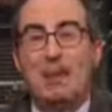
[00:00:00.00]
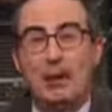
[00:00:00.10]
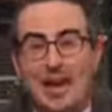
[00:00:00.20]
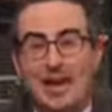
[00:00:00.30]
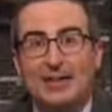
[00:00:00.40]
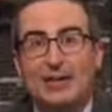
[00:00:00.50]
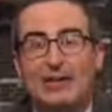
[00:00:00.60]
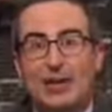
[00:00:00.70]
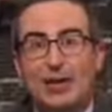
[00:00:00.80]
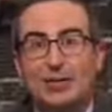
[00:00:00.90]
plane
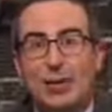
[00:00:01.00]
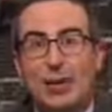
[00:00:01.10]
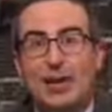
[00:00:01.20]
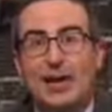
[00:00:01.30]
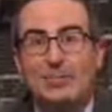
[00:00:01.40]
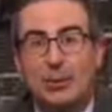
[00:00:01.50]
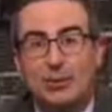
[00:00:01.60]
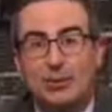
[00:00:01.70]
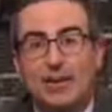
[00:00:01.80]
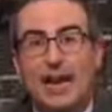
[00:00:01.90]
flying toward a
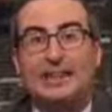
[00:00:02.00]
building